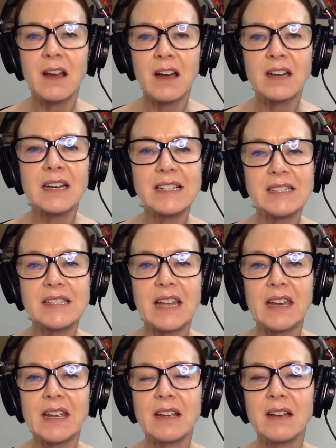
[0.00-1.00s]
Utterly
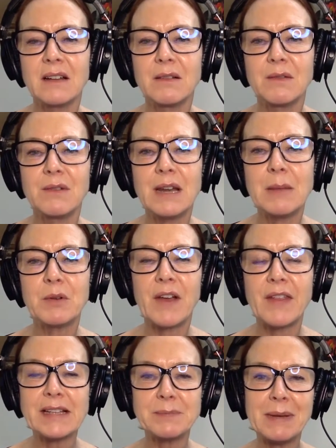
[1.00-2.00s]
stunning, really beautiful.
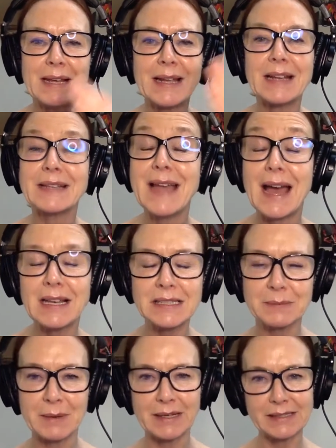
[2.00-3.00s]
And that's been like a
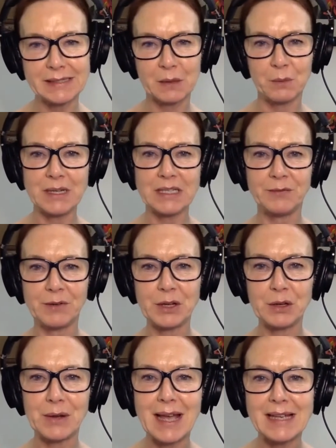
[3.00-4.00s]
talisman in some ways for
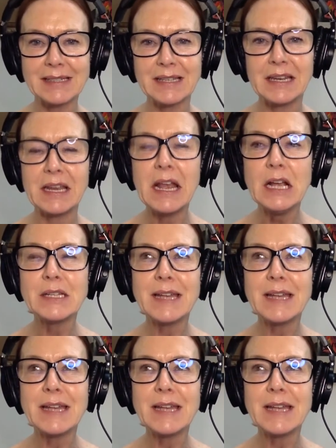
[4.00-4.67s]
you, hasn't it?